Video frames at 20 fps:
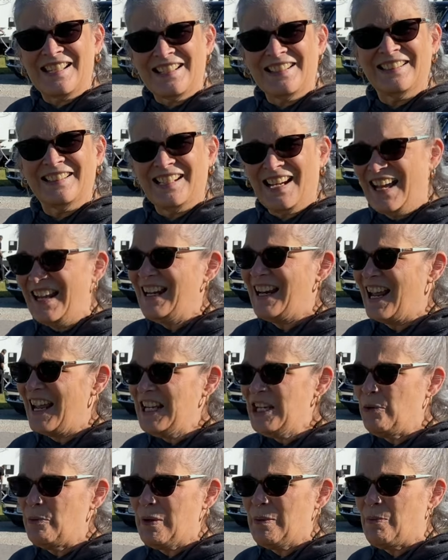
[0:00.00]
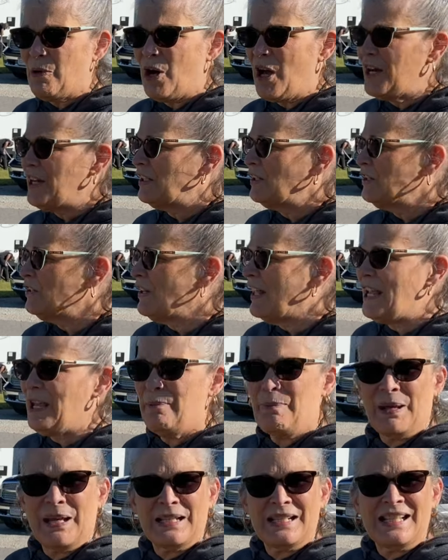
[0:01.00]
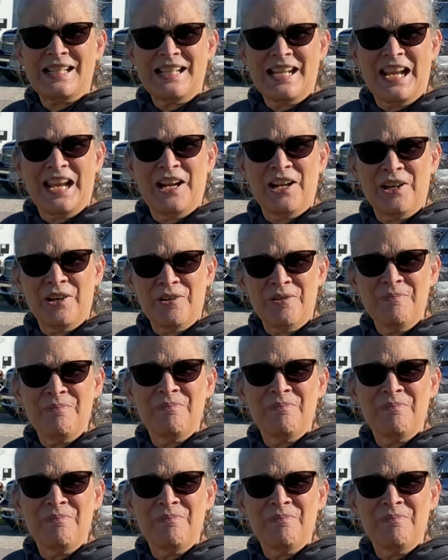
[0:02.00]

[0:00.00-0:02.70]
Yeah. I like it. We bought a little Apex Nano.